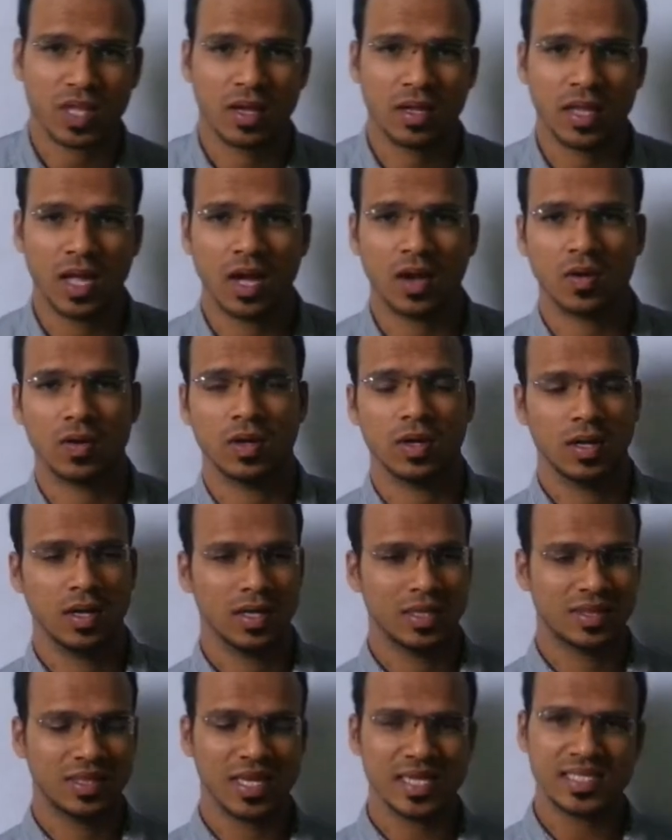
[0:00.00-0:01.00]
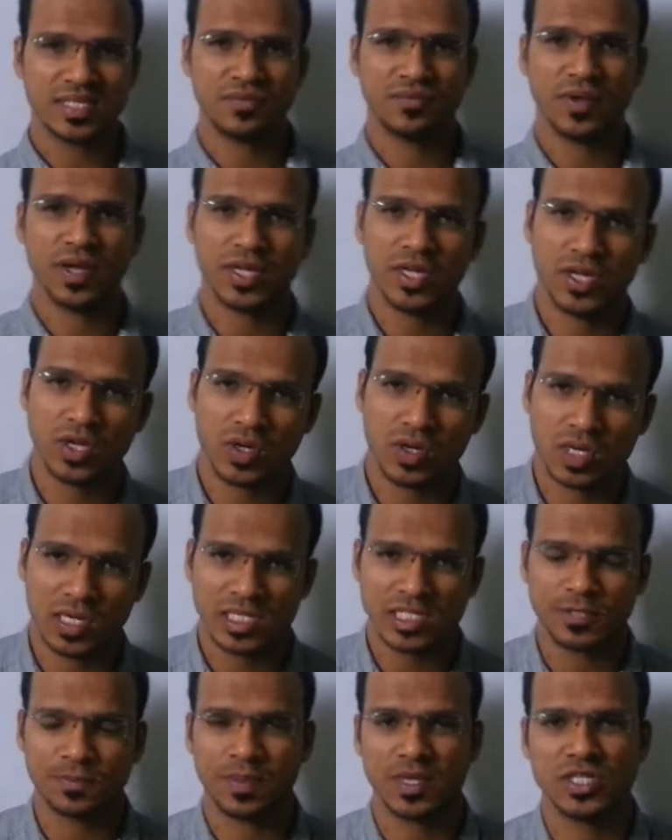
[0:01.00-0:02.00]
Now this video
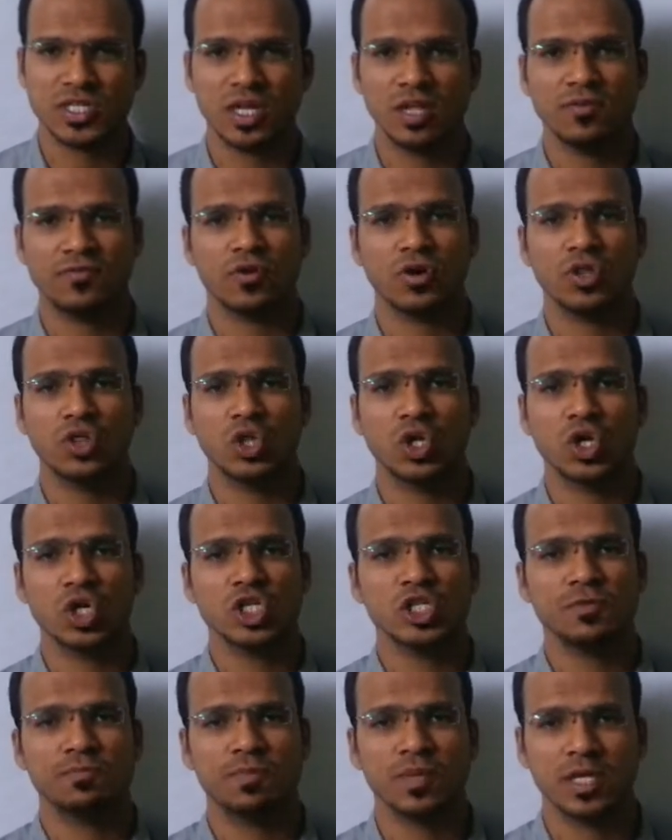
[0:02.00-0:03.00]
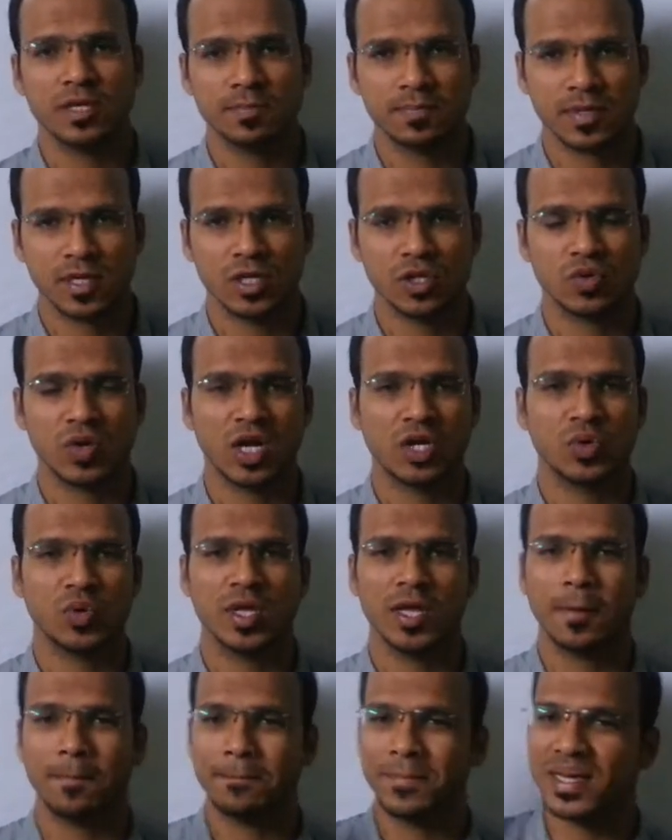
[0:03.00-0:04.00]
is specially for those people who are
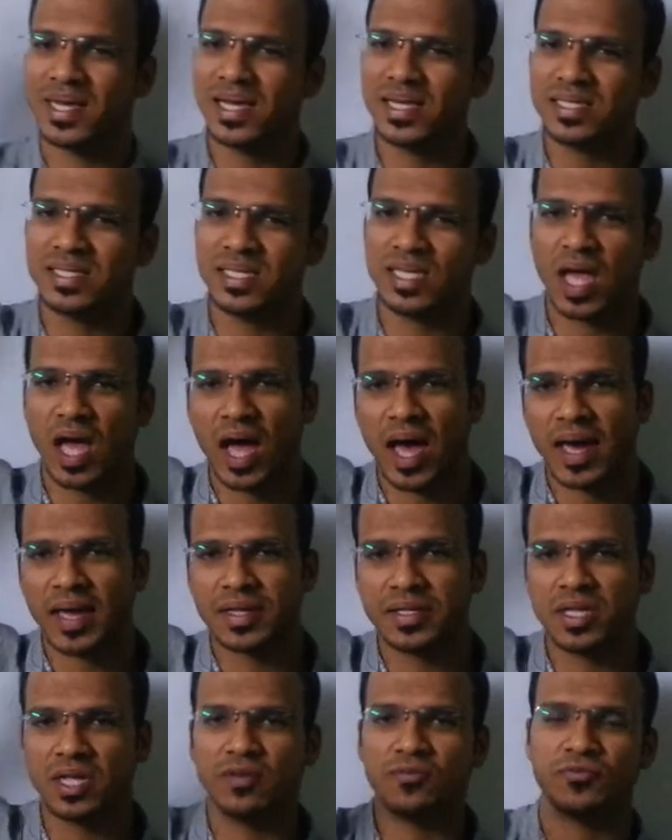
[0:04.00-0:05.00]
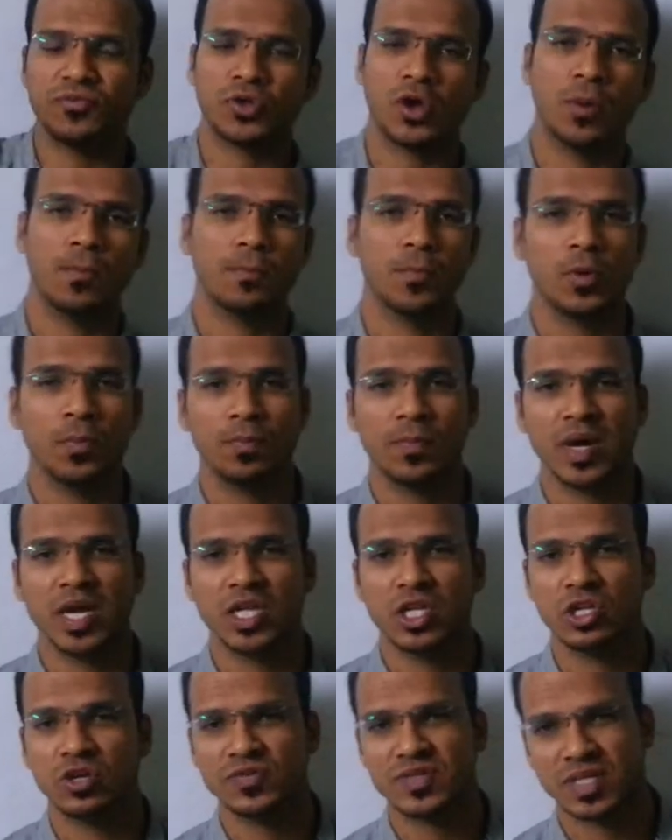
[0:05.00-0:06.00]
doing BSc IT from Mumbai
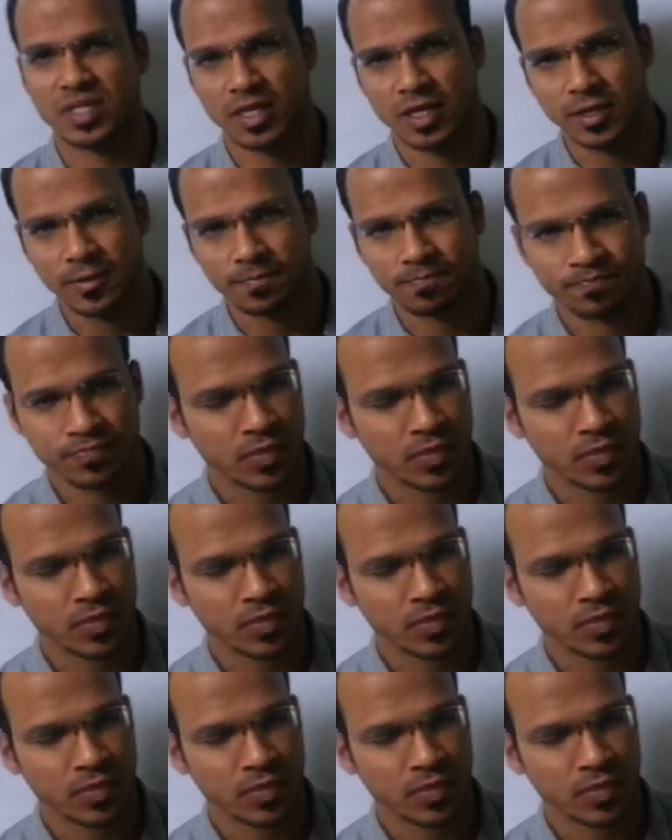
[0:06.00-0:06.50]
University,